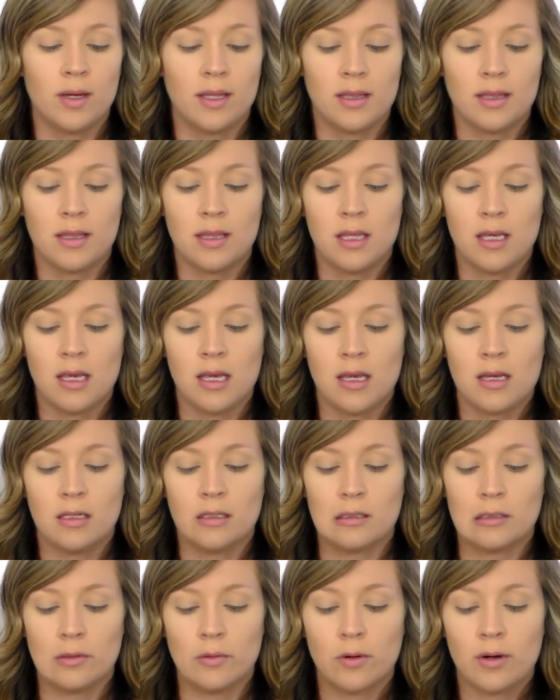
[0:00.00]
with the
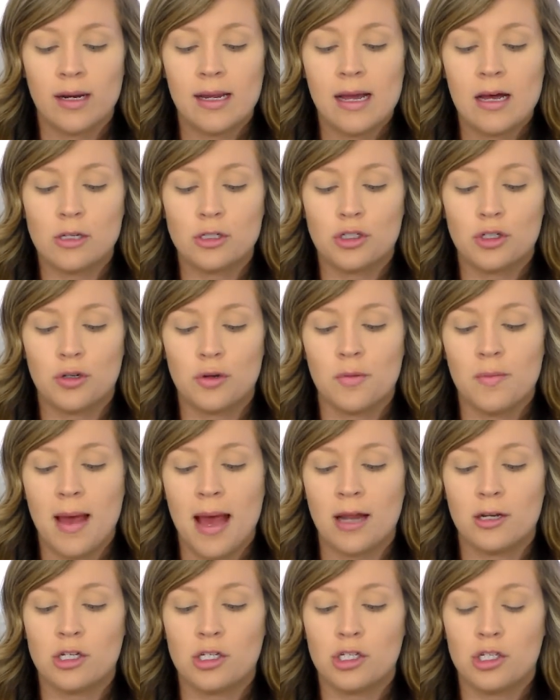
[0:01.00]
L'Oreal True
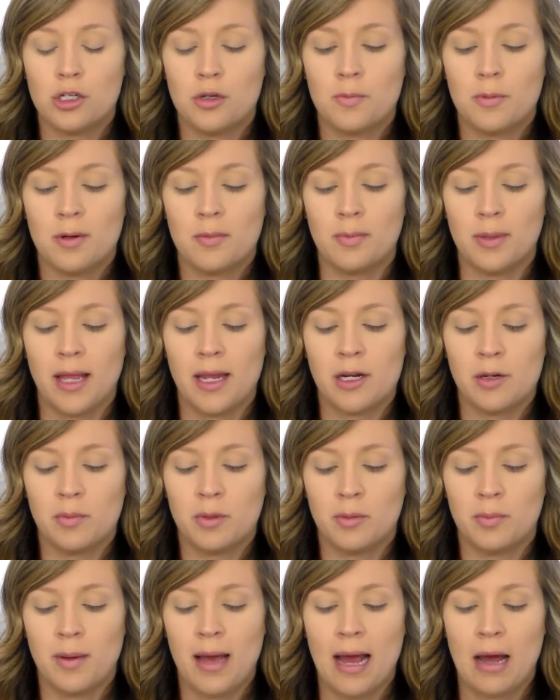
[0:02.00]
Match Super
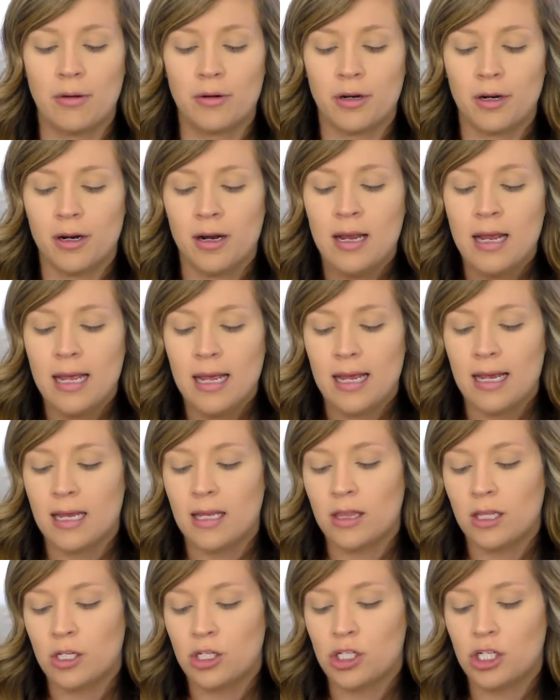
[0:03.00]
Blendable Powder
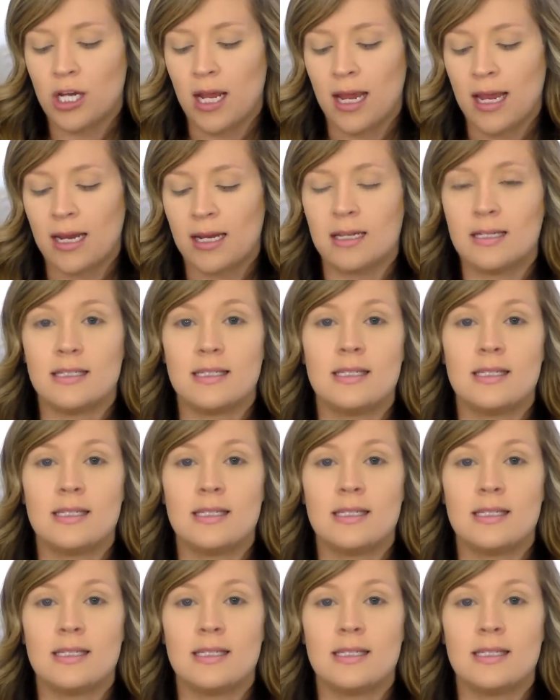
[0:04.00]
in the shade